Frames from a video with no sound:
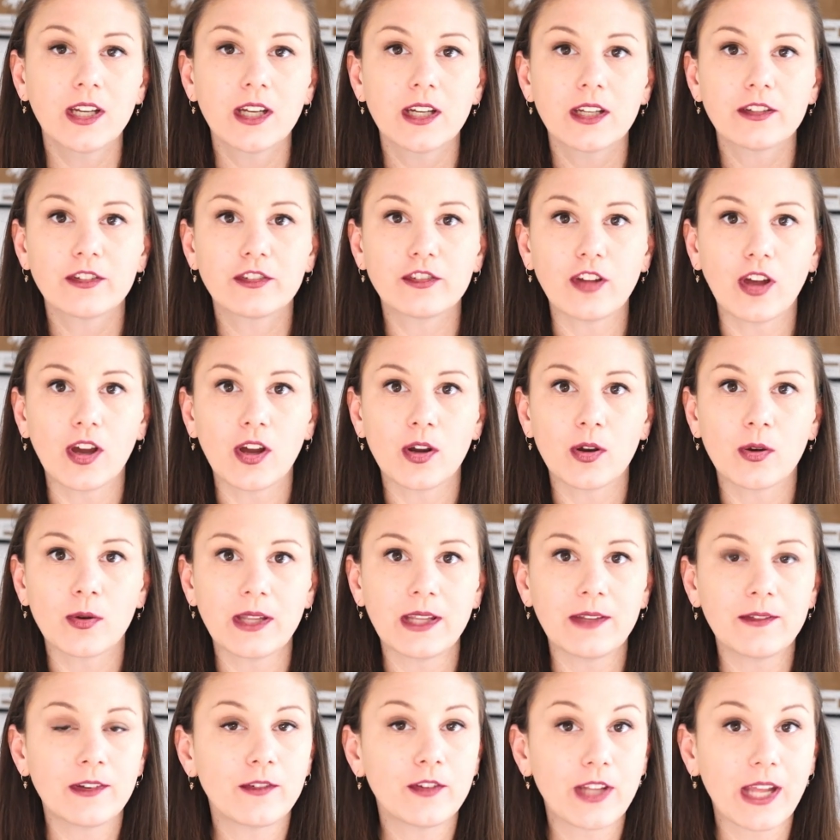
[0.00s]
So
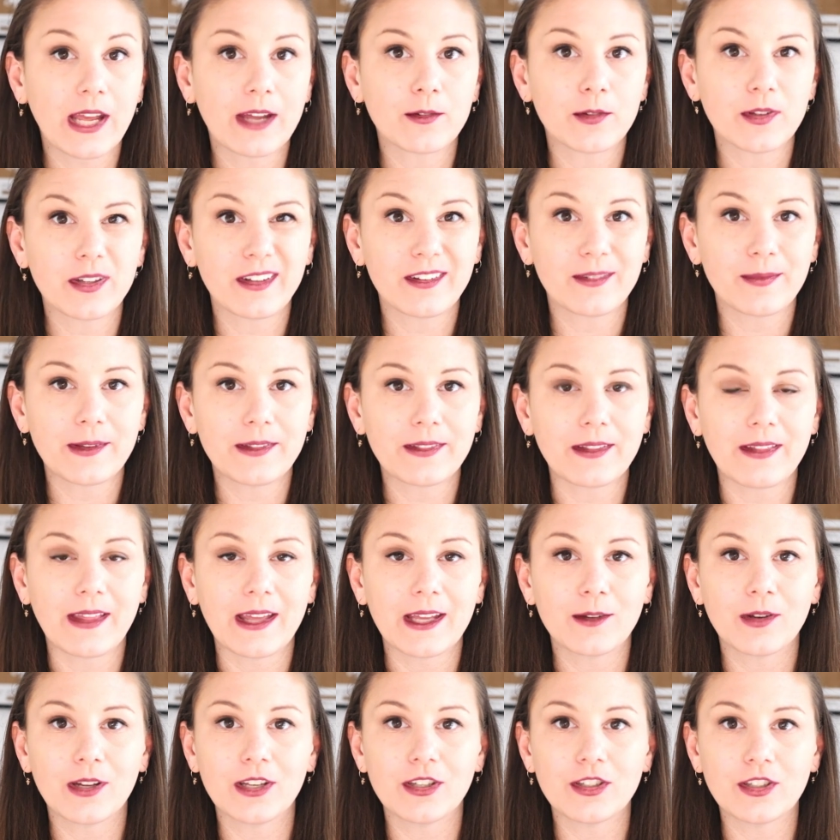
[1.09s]
even if you can't really speak the
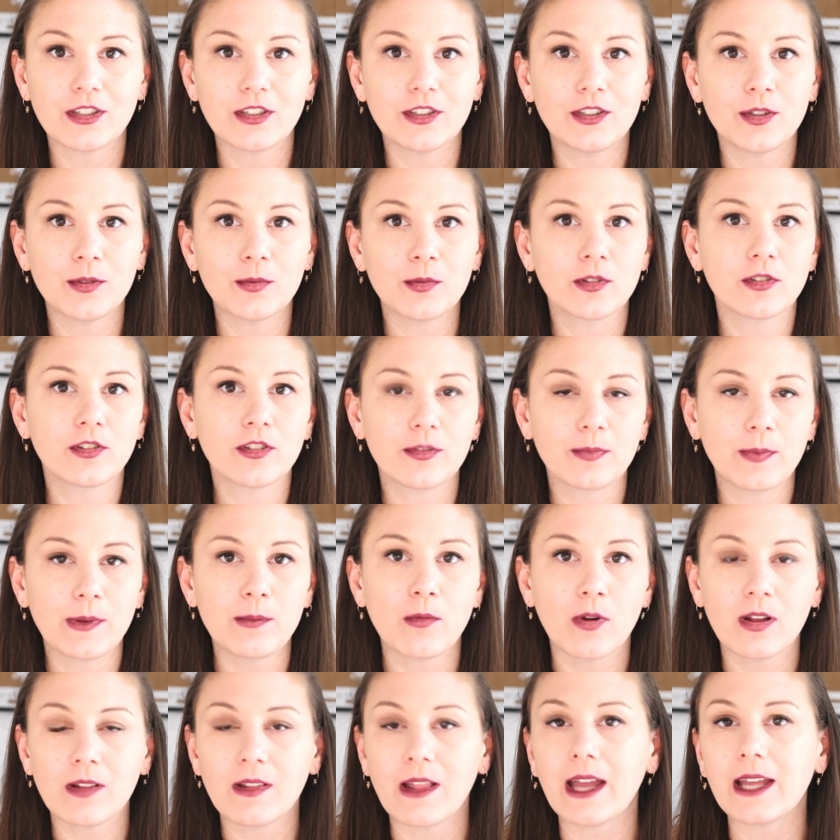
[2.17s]
language, you will just be
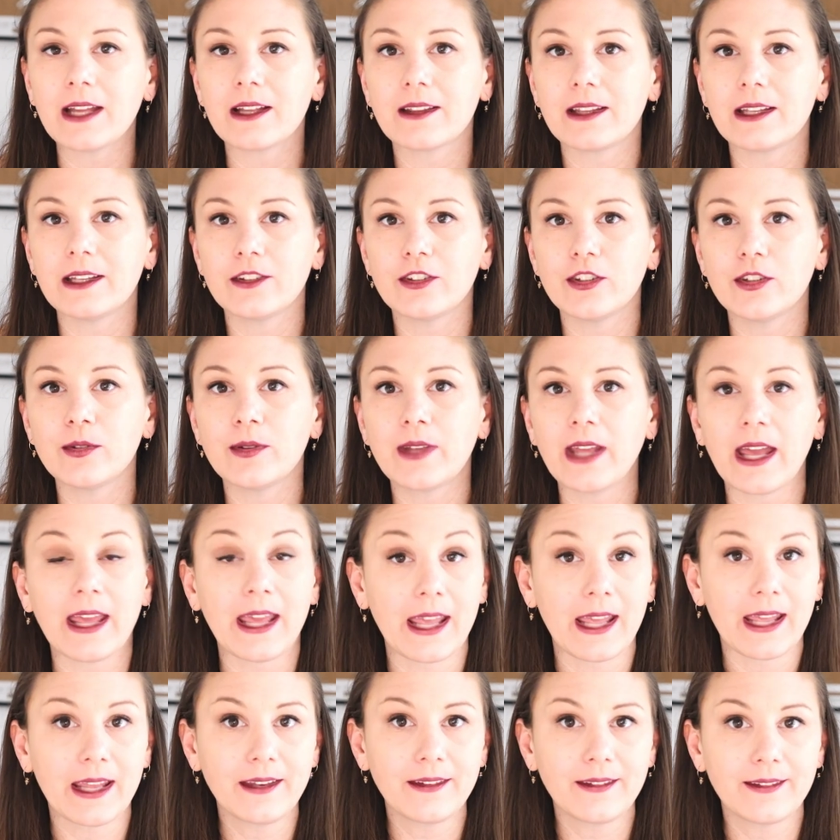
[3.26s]
more likely to get
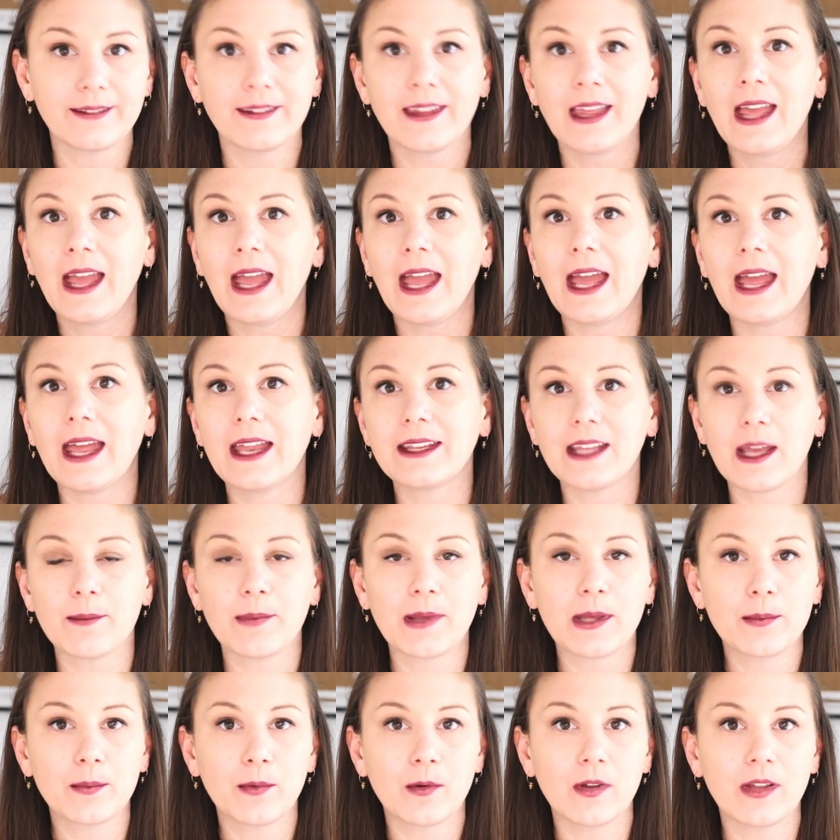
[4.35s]
hits and get
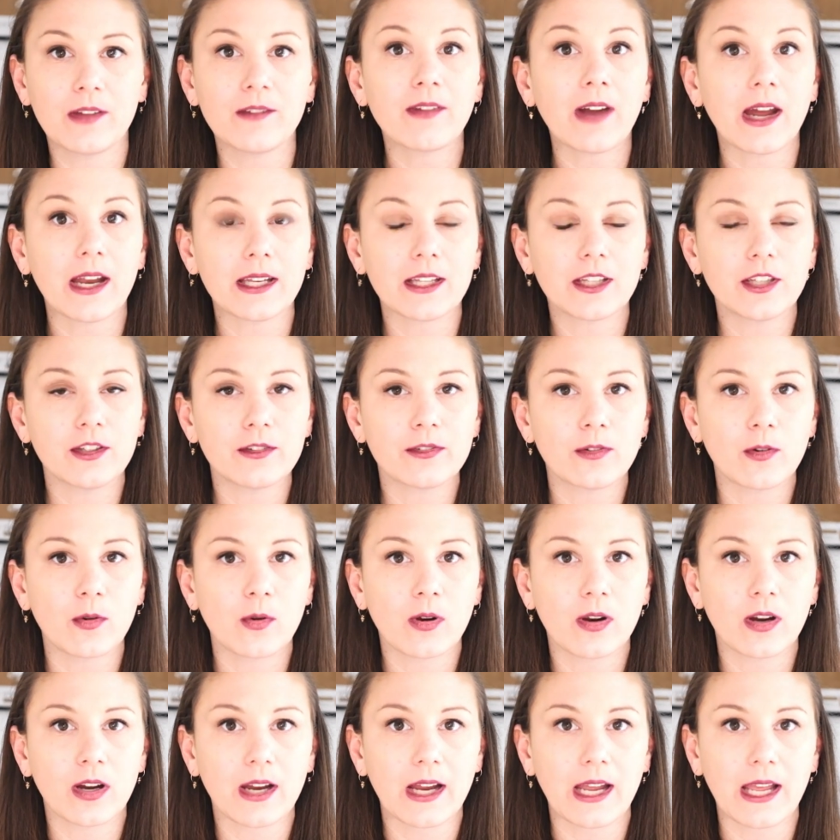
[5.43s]
people inviting you
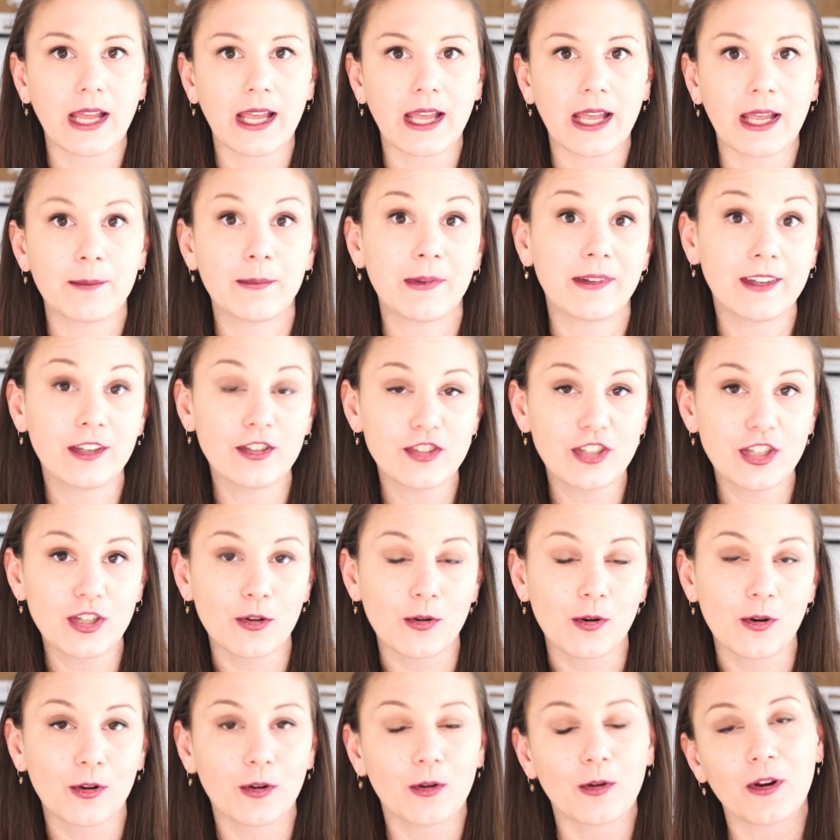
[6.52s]
for a
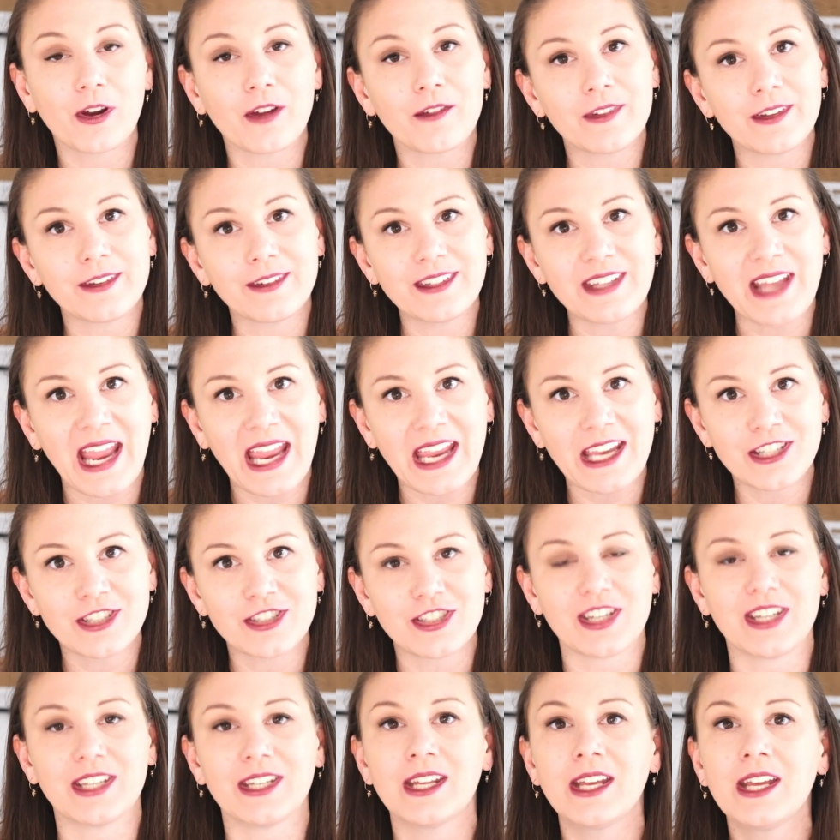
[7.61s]
Besichtigung or a
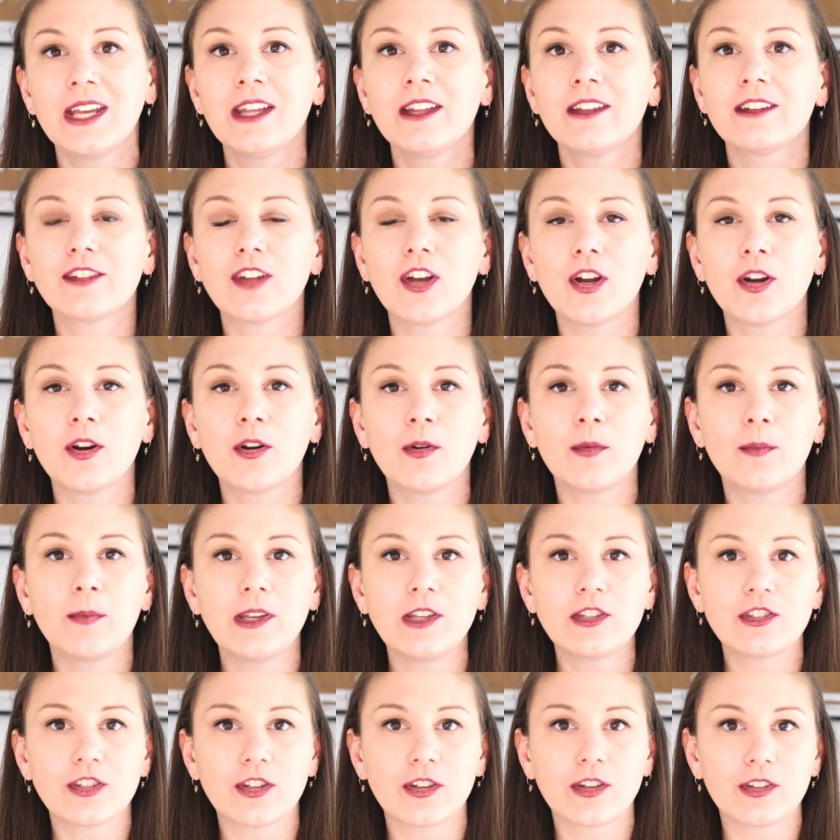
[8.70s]
visitation. So be
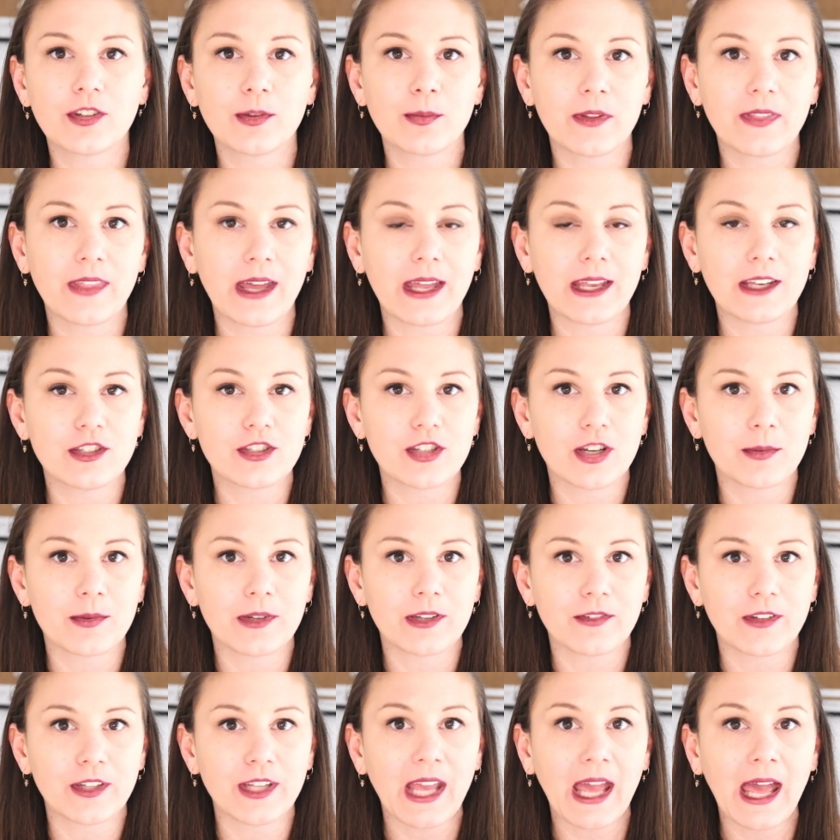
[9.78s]
sure to put that in German
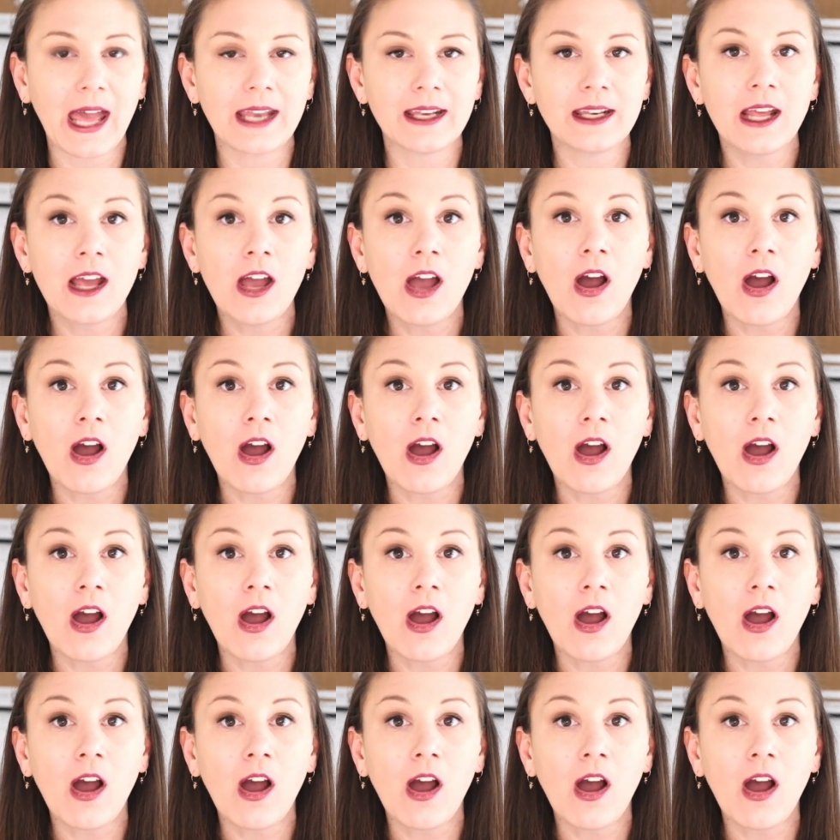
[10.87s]
if you can.